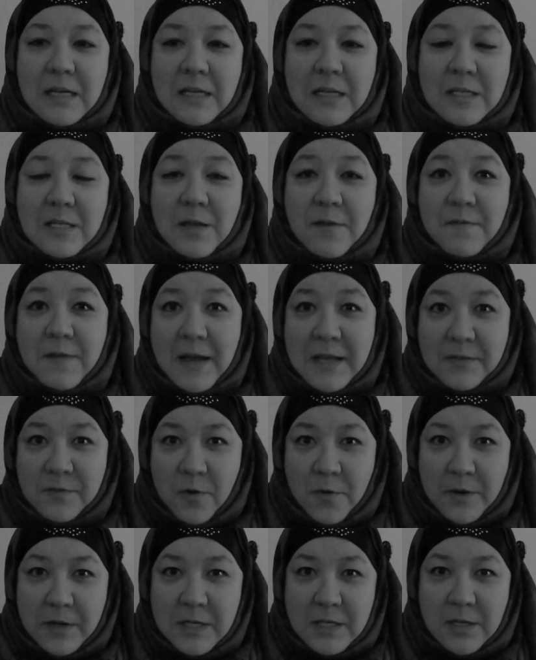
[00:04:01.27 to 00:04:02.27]
so fast
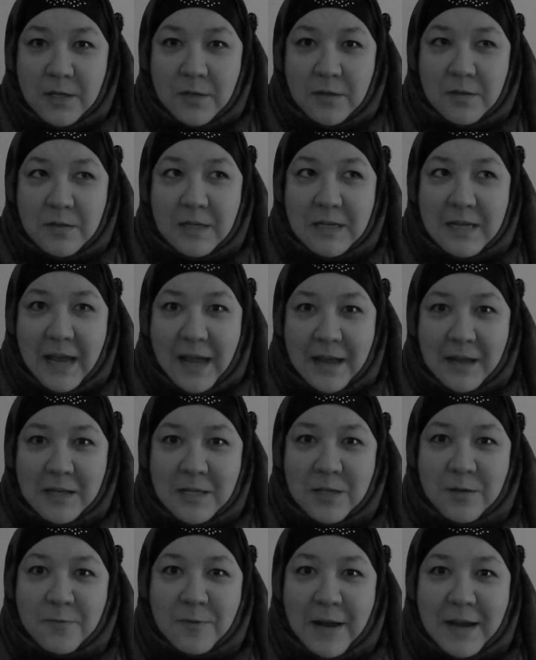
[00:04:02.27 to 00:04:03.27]
forward to today,
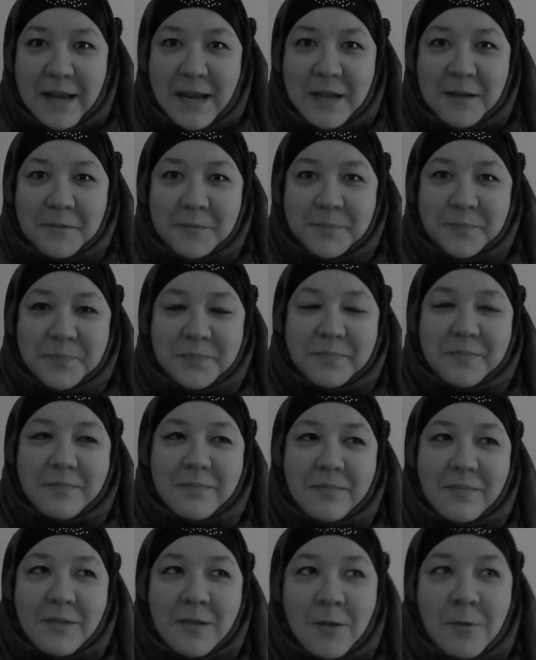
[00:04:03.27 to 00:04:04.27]
to right now,
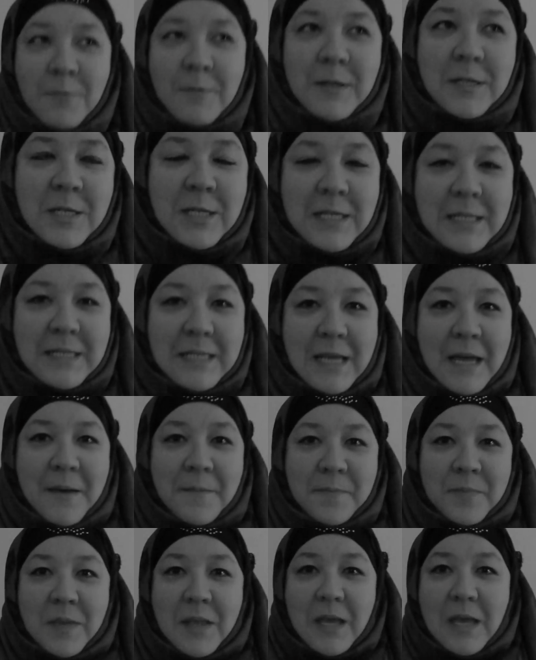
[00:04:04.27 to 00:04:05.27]
which is
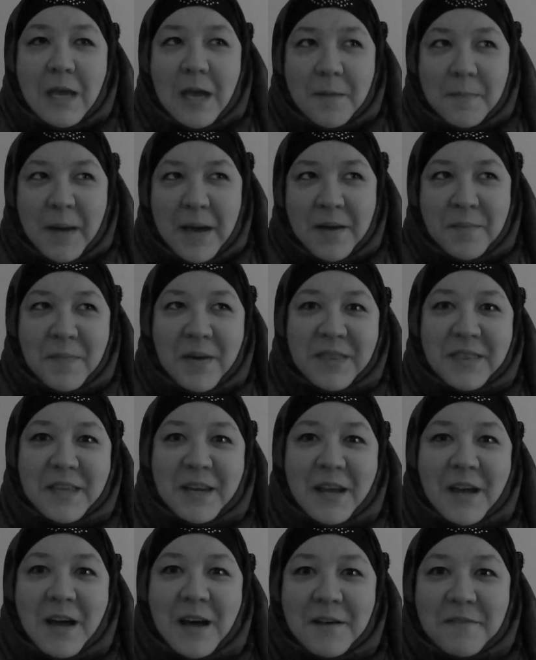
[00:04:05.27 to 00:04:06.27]
about a month
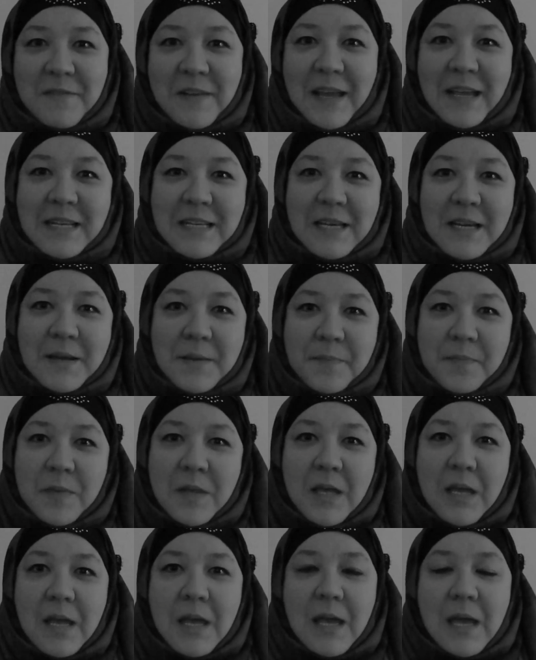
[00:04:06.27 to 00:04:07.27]
and a half later.
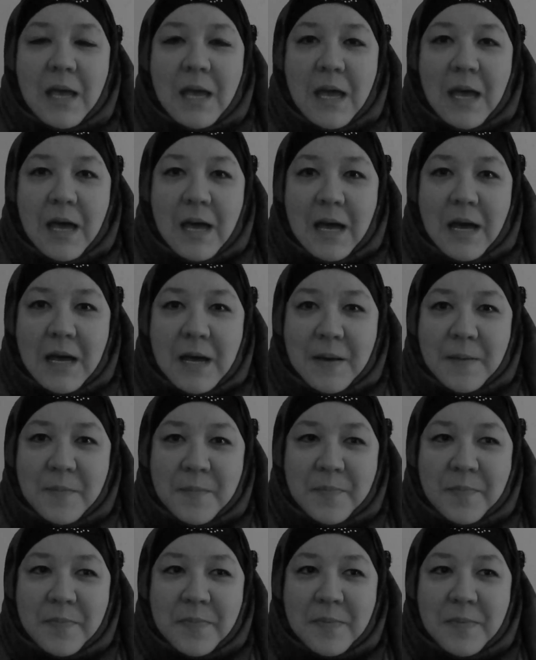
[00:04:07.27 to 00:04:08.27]
I
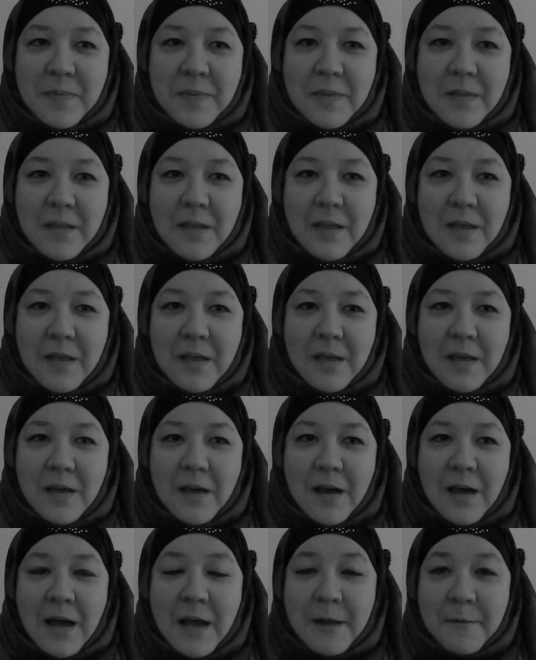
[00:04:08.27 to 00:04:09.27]

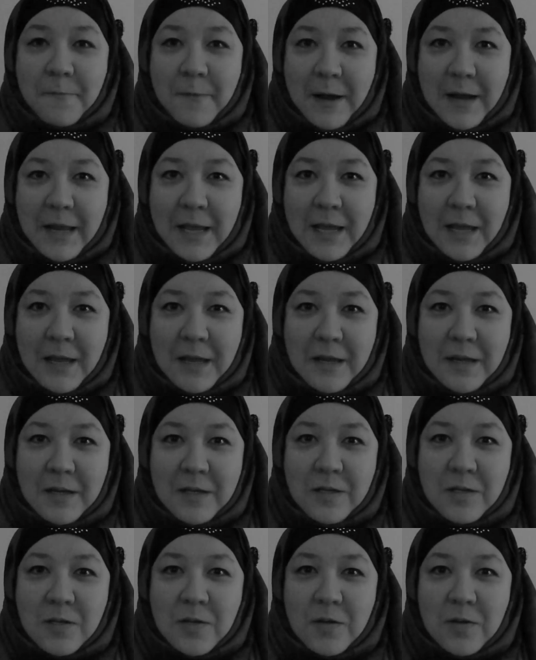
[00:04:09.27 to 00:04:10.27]
am ready
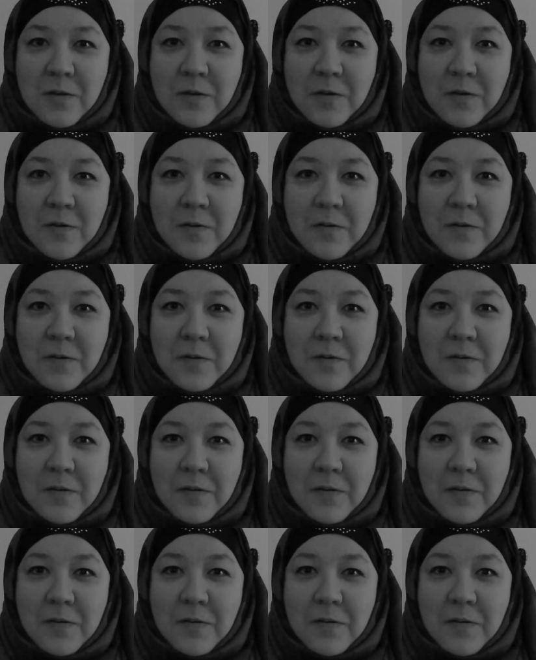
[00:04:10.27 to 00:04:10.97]
to